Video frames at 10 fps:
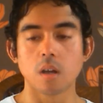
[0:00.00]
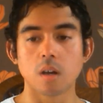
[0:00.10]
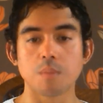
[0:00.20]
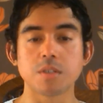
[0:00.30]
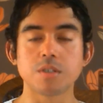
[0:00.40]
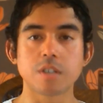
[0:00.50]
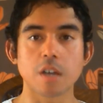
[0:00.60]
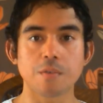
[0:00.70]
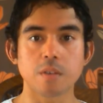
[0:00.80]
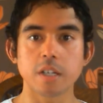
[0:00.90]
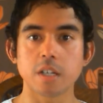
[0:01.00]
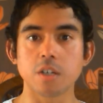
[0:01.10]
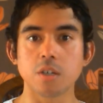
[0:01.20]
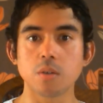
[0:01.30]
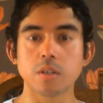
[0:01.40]
Um, this is definitely a
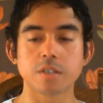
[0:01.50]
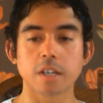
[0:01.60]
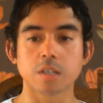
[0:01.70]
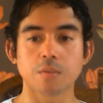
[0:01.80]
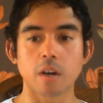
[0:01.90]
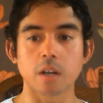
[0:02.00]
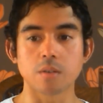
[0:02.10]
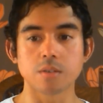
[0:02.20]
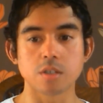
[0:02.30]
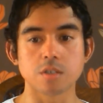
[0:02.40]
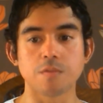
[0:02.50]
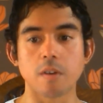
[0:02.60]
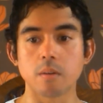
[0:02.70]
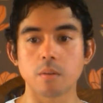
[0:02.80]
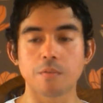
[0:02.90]
unisex fragrance, it's
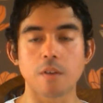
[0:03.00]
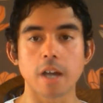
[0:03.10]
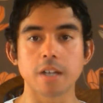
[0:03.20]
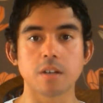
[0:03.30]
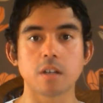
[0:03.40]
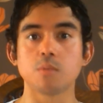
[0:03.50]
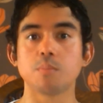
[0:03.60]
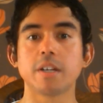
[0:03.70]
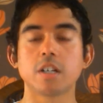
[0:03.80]
very refined and it would make a